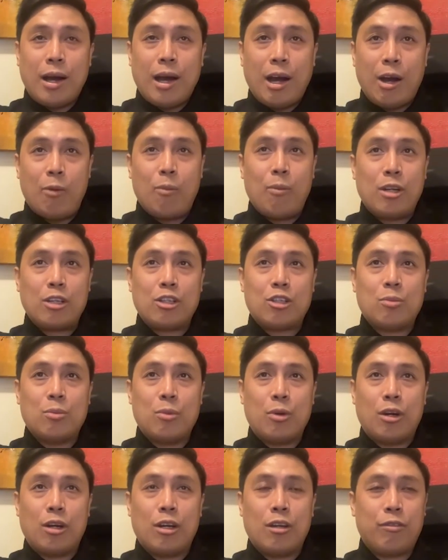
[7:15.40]
how much
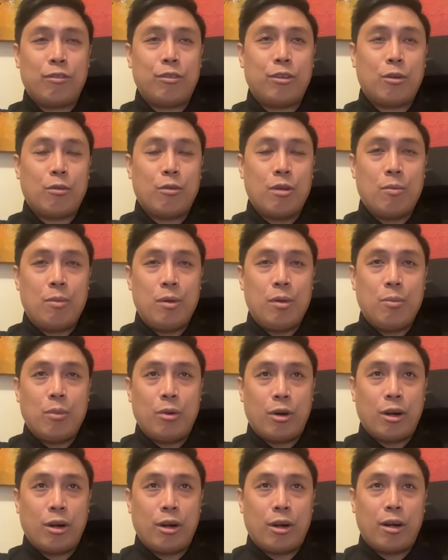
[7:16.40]
more if there will be
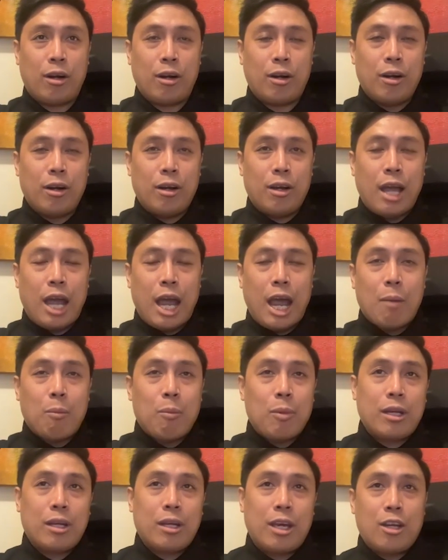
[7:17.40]
more
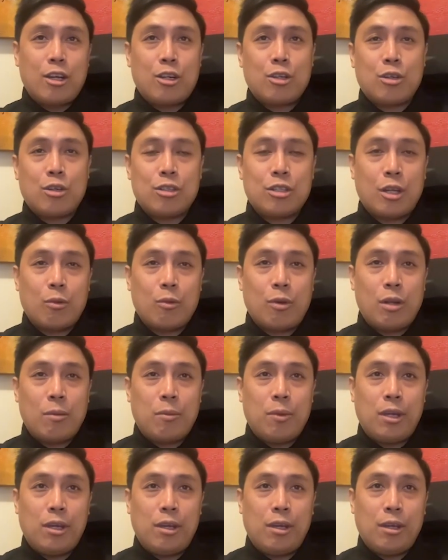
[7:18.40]
applications that will
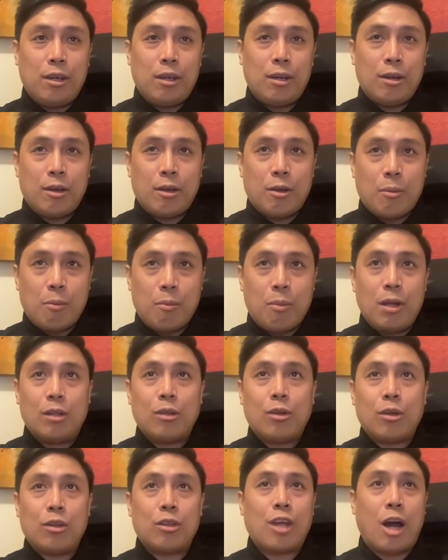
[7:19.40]
be
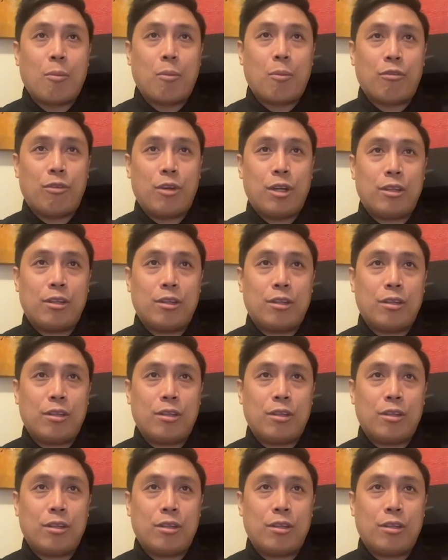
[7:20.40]
built on top of it?